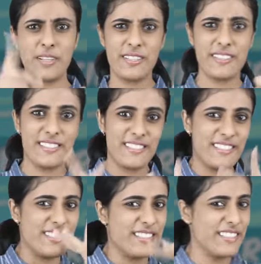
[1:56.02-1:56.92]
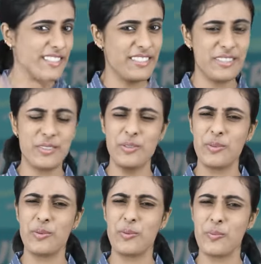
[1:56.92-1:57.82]
Come on, join now!
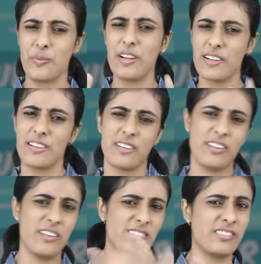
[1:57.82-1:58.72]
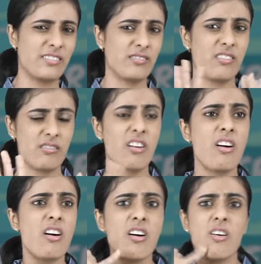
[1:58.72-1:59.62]
Wondering how to
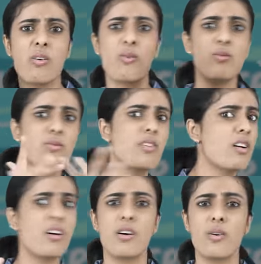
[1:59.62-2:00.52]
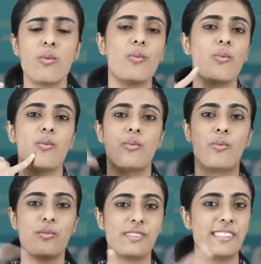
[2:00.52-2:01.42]
contact?
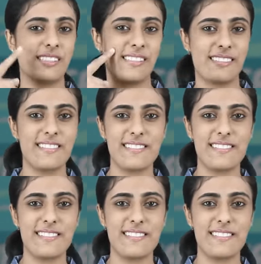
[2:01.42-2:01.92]
Contact us here.